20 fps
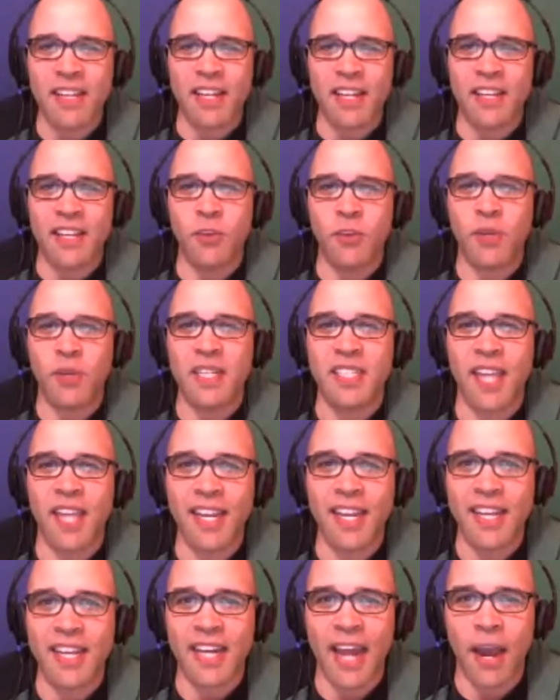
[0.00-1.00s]
you can
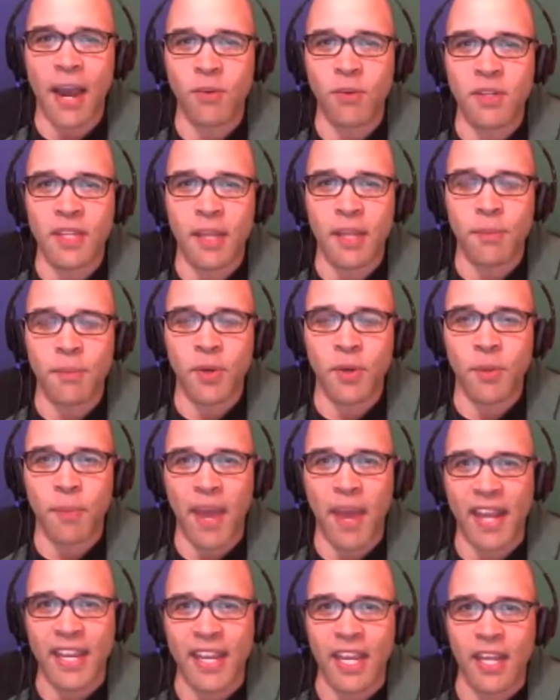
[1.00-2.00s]
take it out and then put it
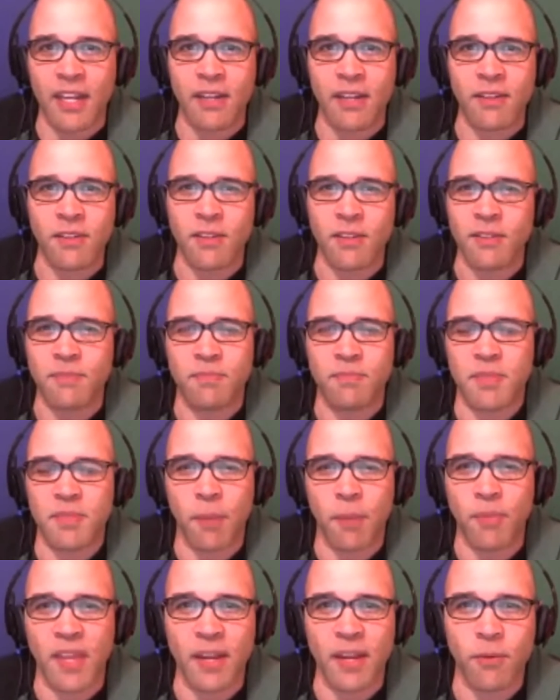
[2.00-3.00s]
back in or
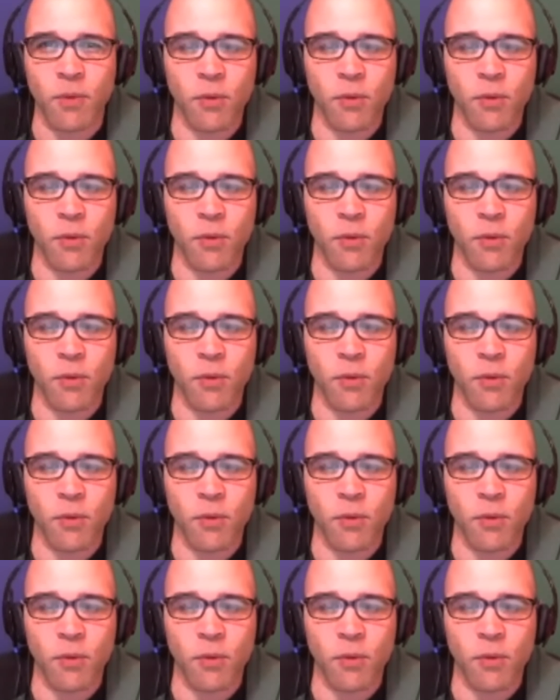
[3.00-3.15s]
something. We'll